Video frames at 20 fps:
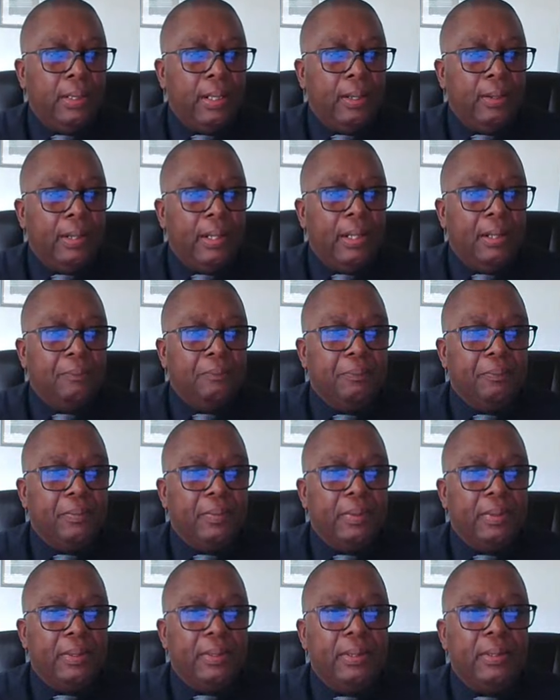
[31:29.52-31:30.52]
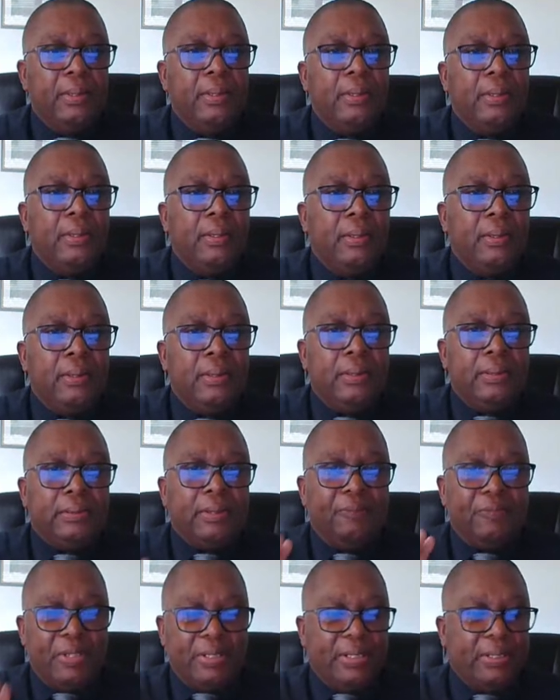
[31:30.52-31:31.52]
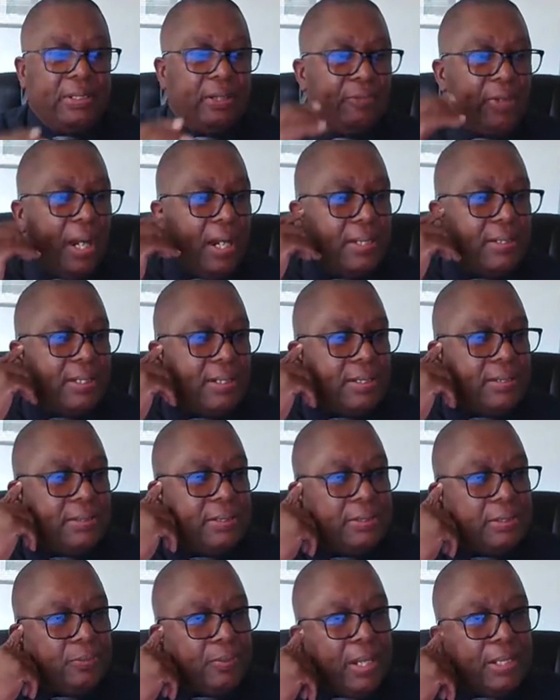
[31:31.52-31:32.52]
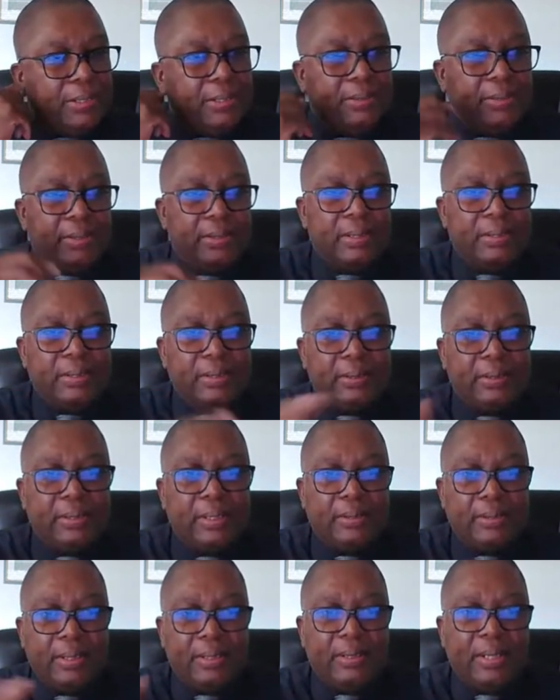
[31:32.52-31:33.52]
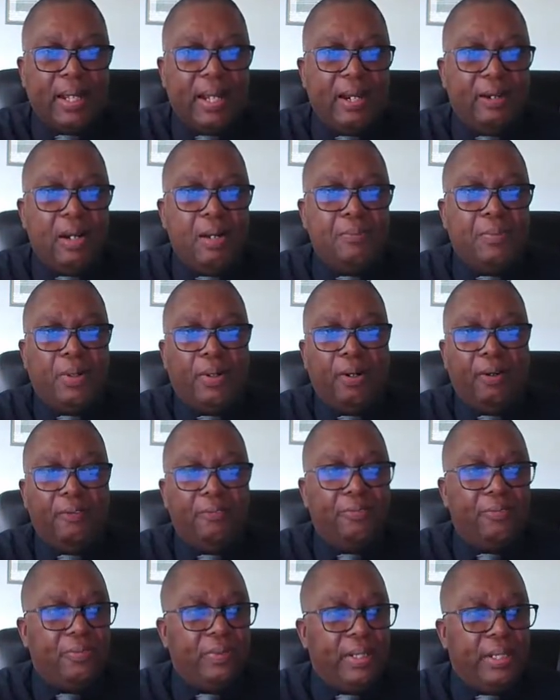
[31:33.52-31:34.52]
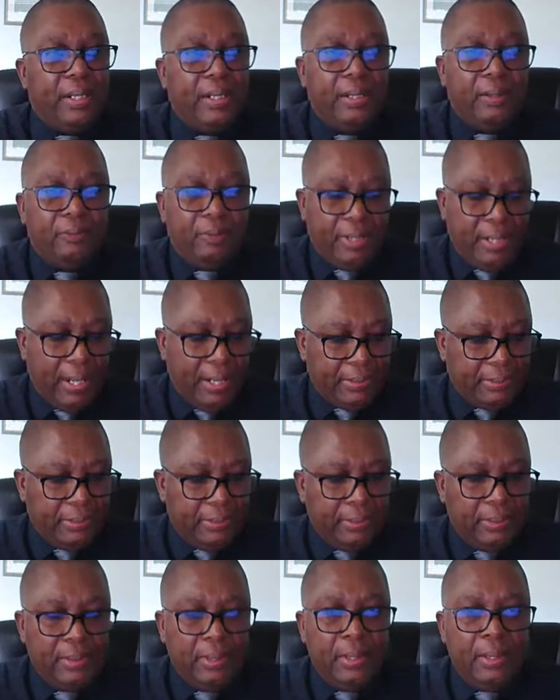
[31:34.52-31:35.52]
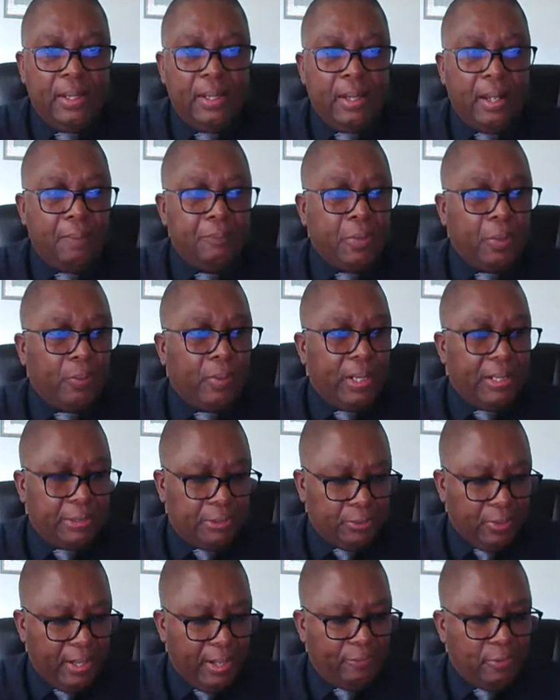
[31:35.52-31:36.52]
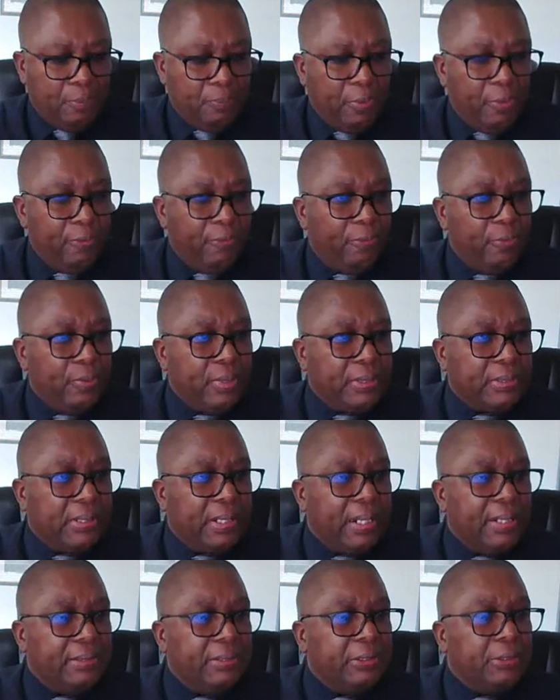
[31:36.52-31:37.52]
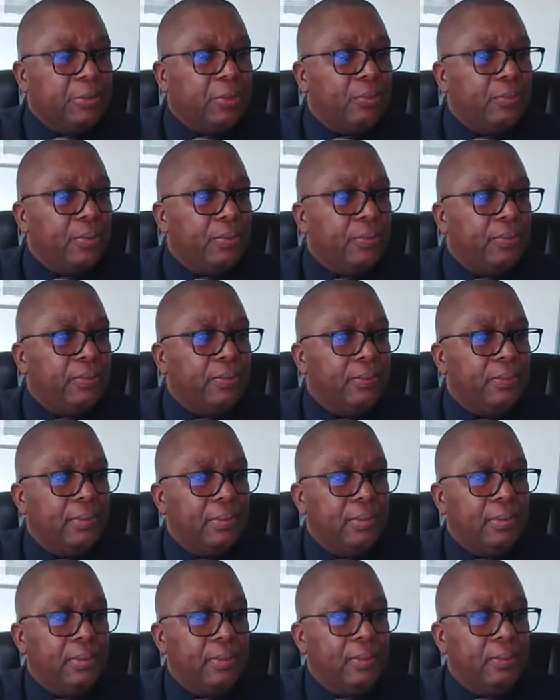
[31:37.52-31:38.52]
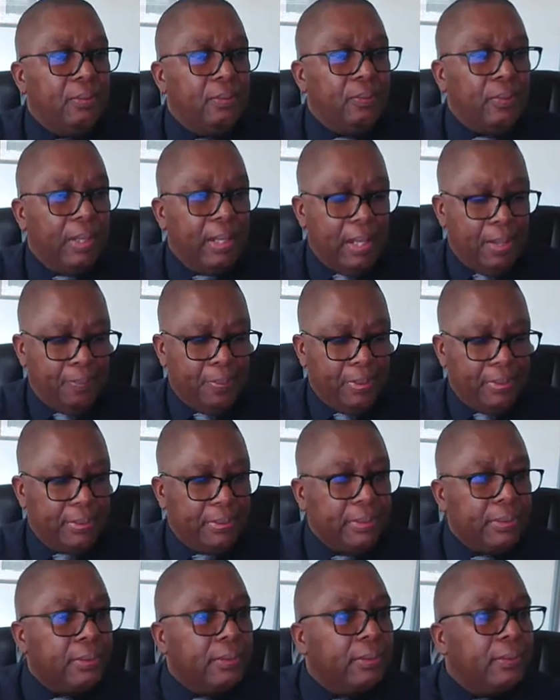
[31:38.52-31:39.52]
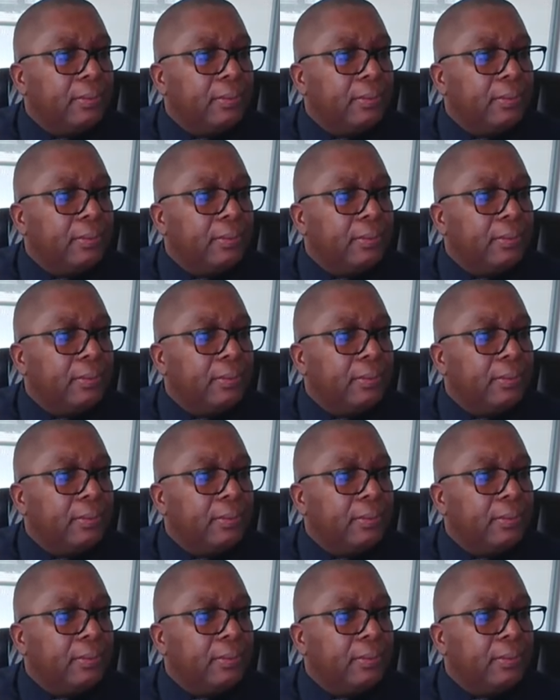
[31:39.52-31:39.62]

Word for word: Now, um, so this is the reality of the situation. This is just a diagram of the reactor. I'm not quite sure. I have to move through the slide to show you what happens.